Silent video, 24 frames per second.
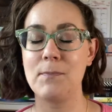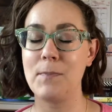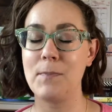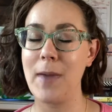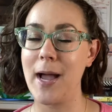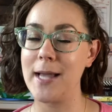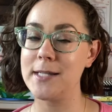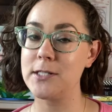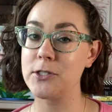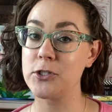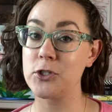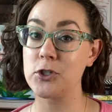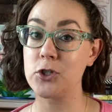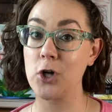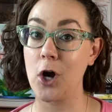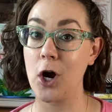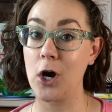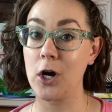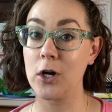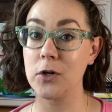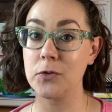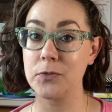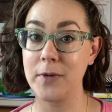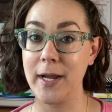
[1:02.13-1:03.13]
my
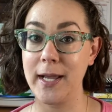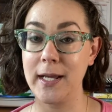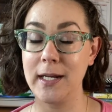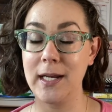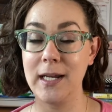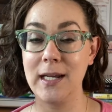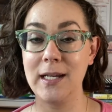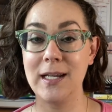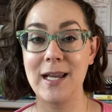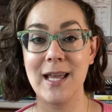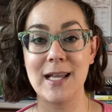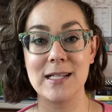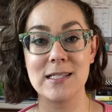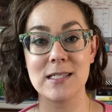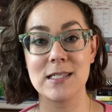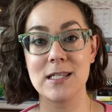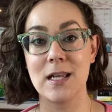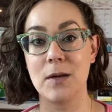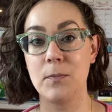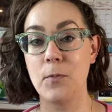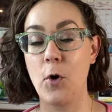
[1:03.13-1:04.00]
star rating, and some